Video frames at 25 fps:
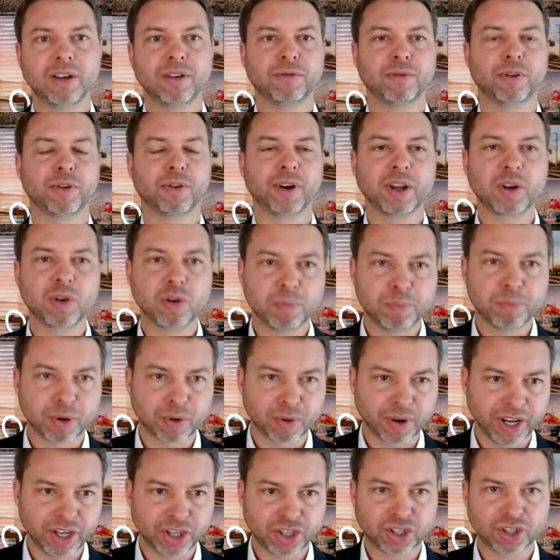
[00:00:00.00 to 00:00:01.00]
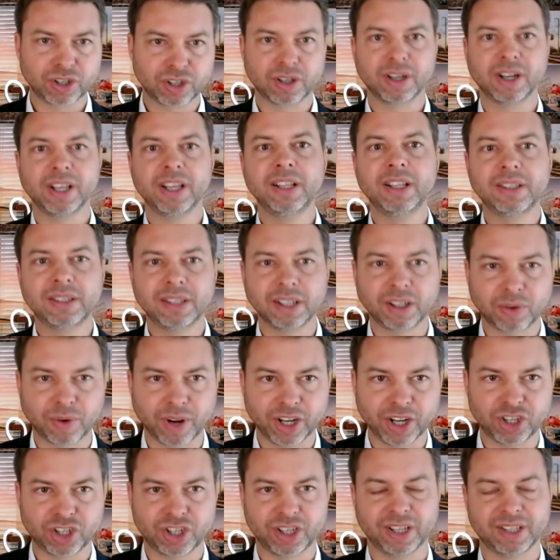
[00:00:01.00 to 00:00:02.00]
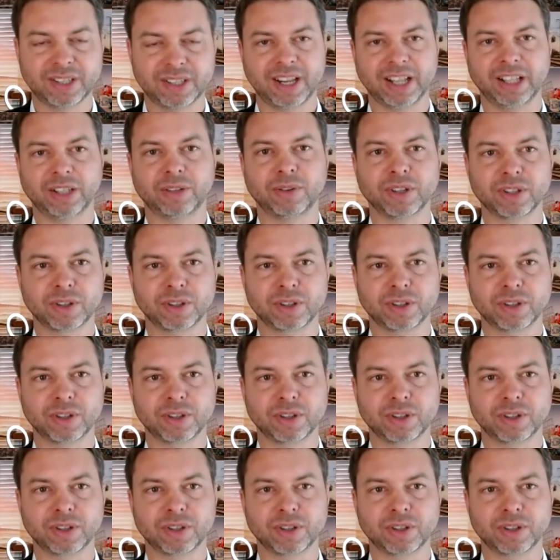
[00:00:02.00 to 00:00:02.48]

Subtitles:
for recuperation, integration, etc.